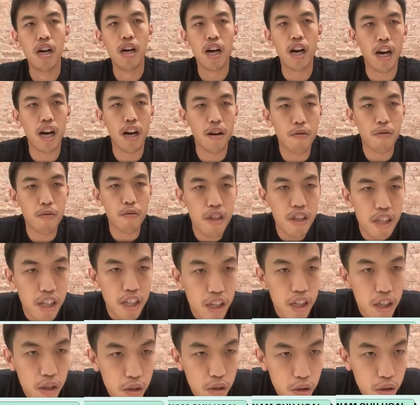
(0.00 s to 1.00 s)

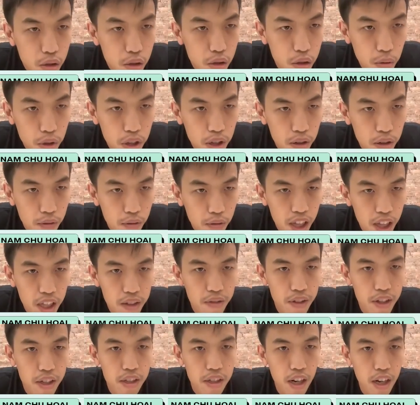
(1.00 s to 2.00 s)
the
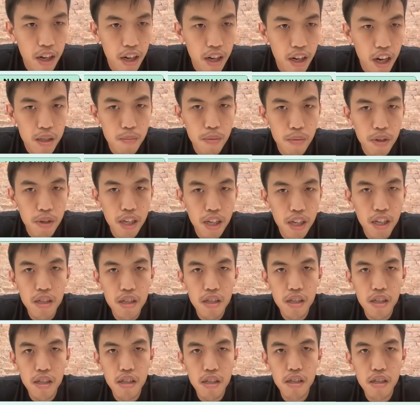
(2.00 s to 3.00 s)
relevant docs
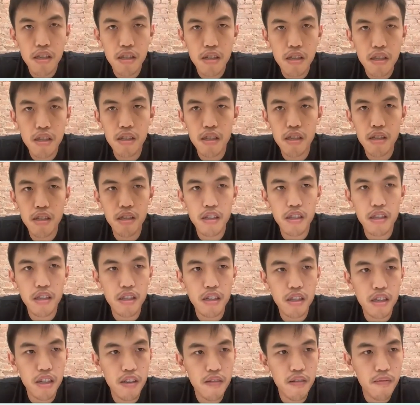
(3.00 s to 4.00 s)
pages.
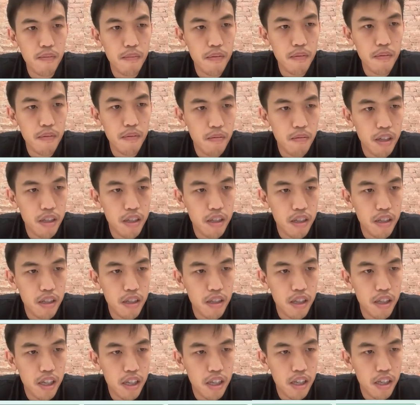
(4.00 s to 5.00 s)
Give me 1
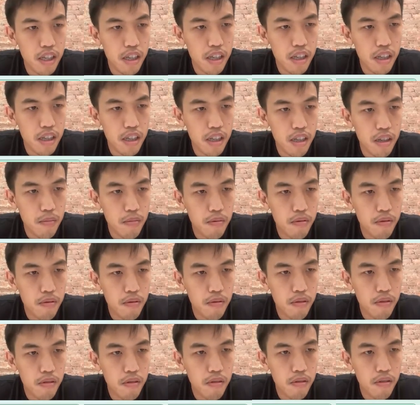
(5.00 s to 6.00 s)
second to
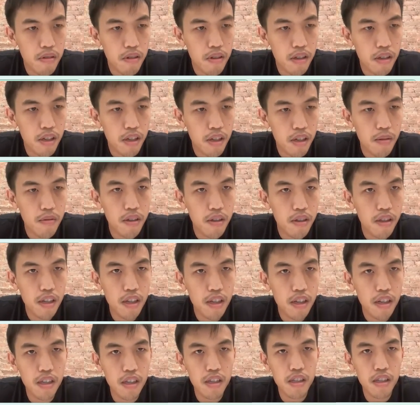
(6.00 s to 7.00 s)
apply
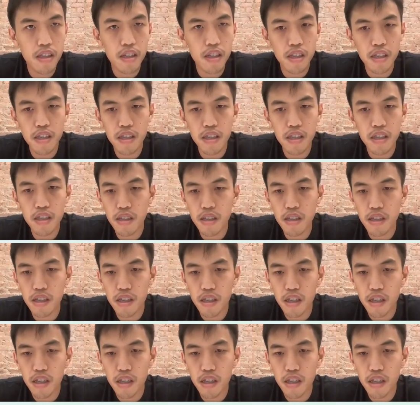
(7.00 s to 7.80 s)
this here.